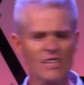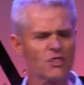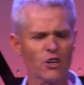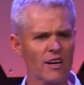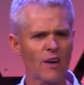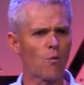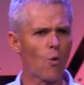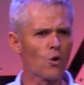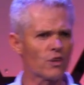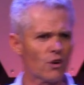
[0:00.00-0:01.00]
there's not enough
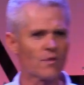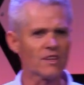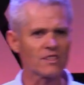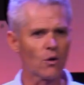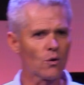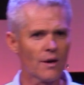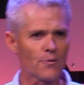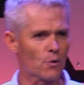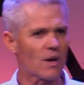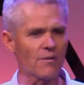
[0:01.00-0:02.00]
water on this whole
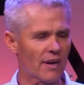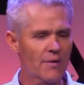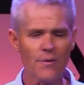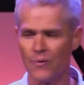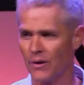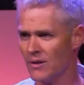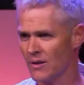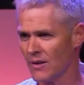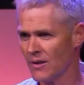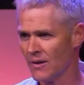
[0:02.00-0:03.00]
earth to cover everything.